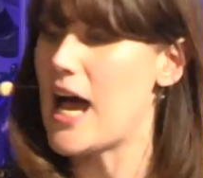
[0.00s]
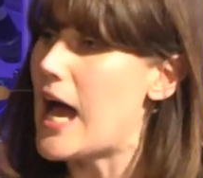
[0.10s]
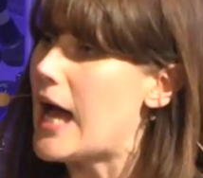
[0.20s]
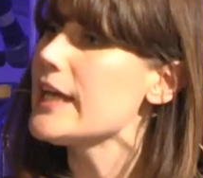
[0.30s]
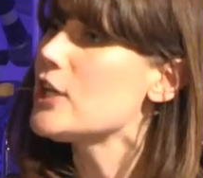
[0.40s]

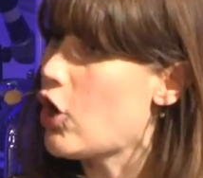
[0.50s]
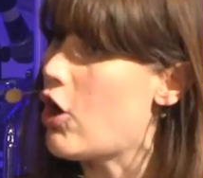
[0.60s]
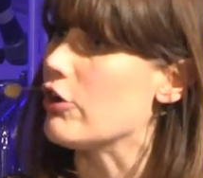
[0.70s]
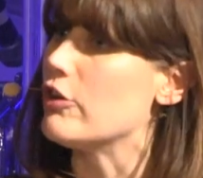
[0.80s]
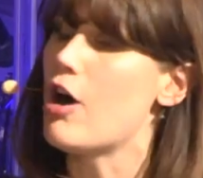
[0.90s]

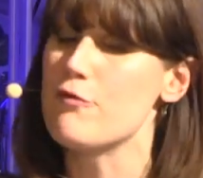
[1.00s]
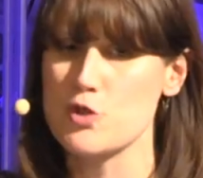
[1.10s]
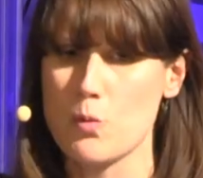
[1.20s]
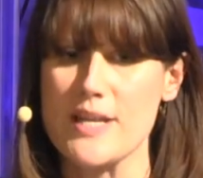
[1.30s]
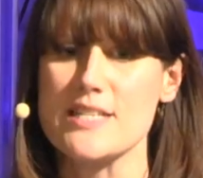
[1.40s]
icon of
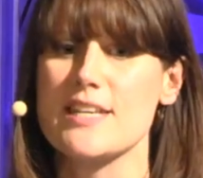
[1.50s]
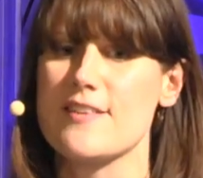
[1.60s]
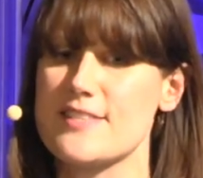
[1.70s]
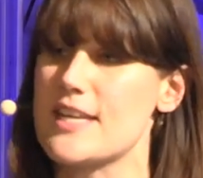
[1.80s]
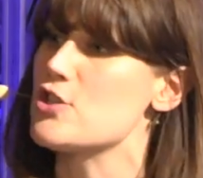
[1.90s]

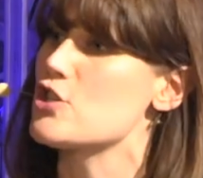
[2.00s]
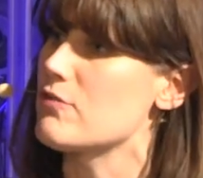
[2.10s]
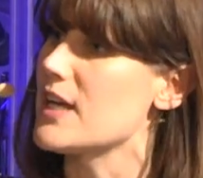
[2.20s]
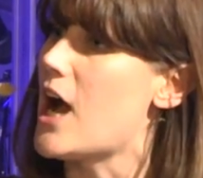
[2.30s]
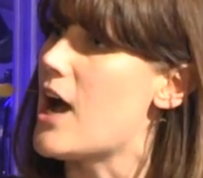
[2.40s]
20th
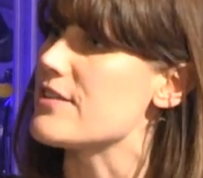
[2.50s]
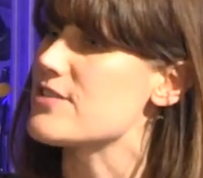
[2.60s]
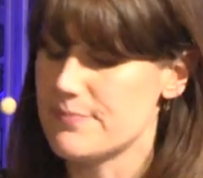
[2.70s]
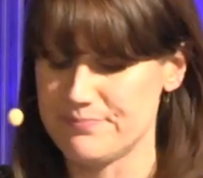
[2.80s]
century art.